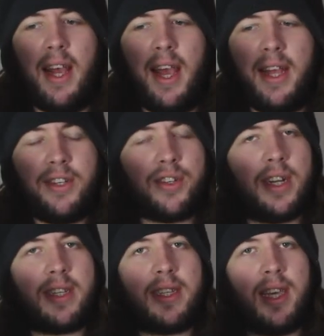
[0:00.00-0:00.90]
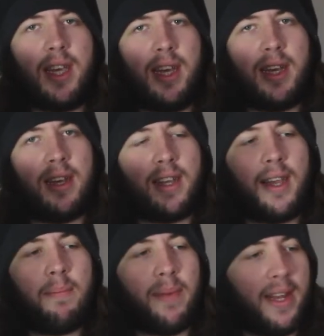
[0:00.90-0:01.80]
interesting
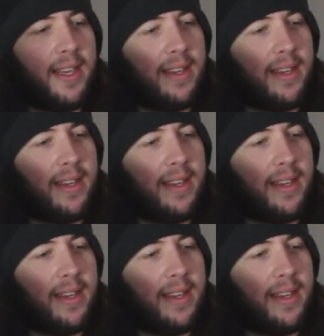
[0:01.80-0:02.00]
company,